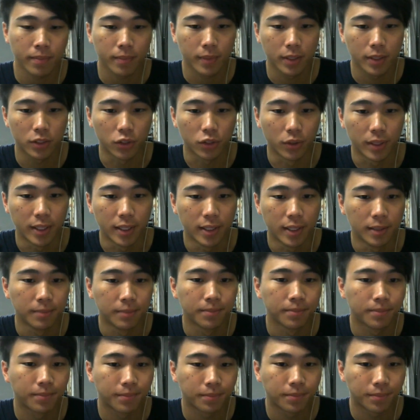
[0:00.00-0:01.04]
So here,
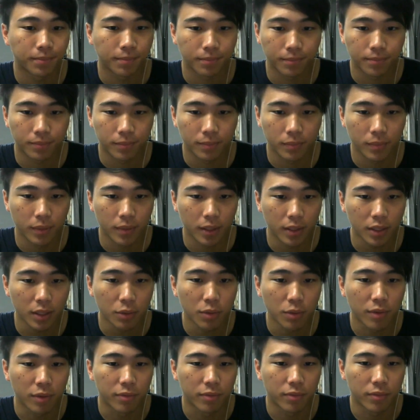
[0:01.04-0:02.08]
I
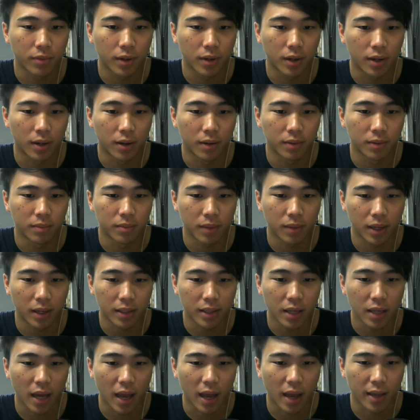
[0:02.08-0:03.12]

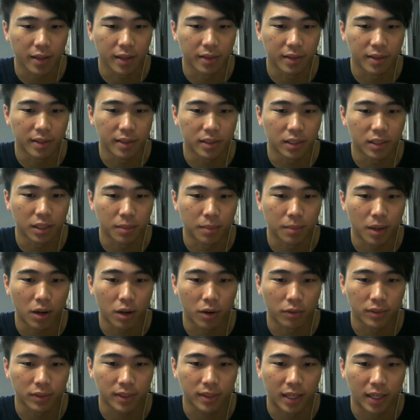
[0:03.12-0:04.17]
think I had a decent
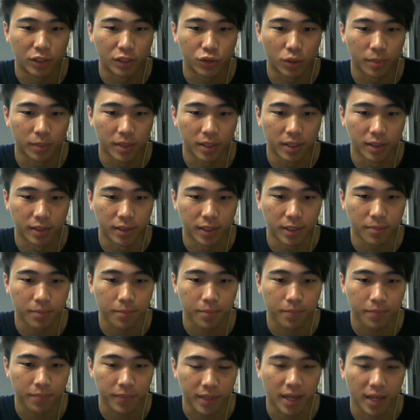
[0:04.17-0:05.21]
amount of sky drop here, is it?
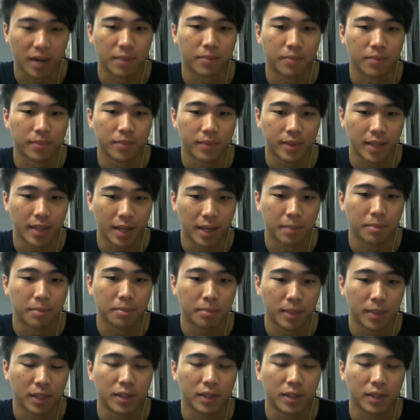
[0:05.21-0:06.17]
Yeah, that big